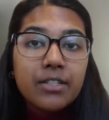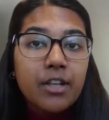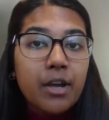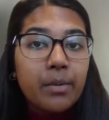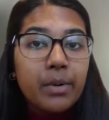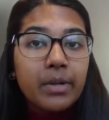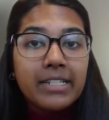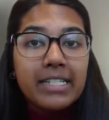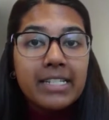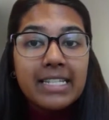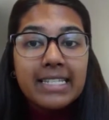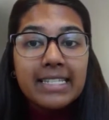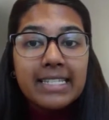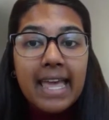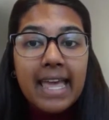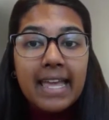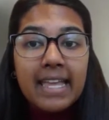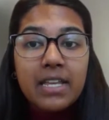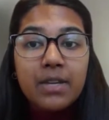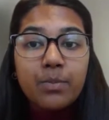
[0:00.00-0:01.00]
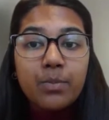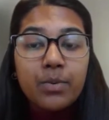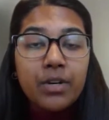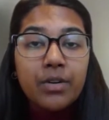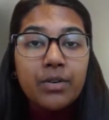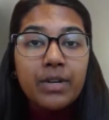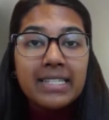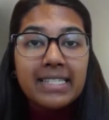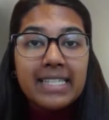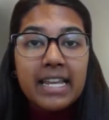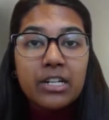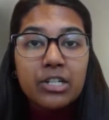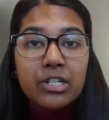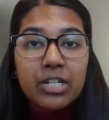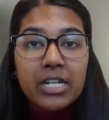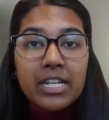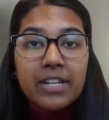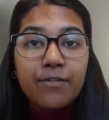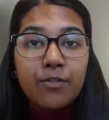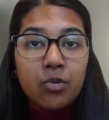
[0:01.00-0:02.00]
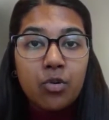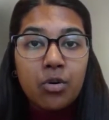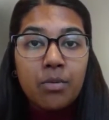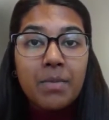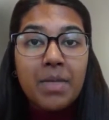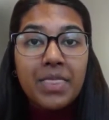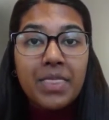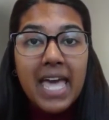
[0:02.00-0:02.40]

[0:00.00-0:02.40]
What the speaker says: go on to say will essentially form